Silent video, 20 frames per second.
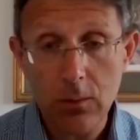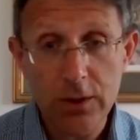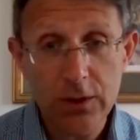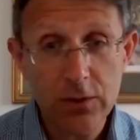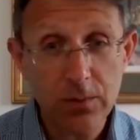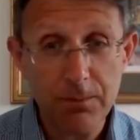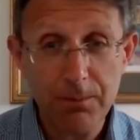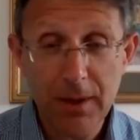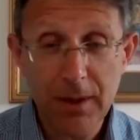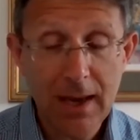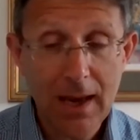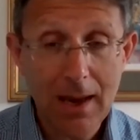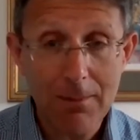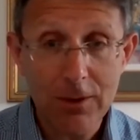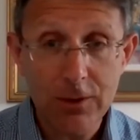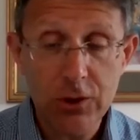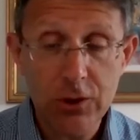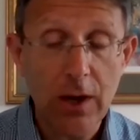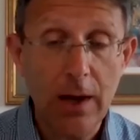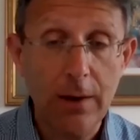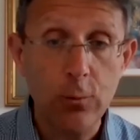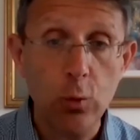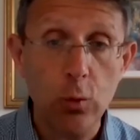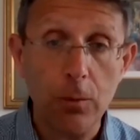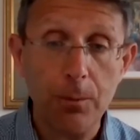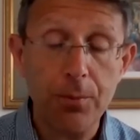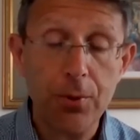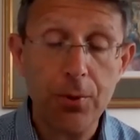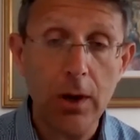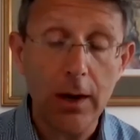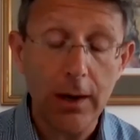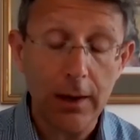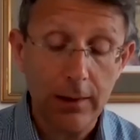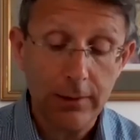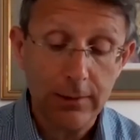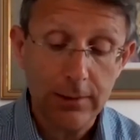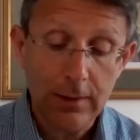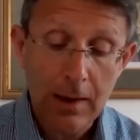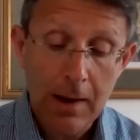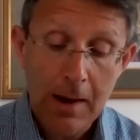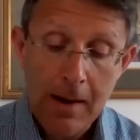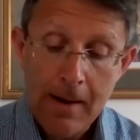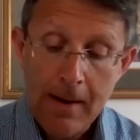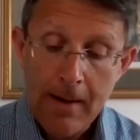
which became a general price.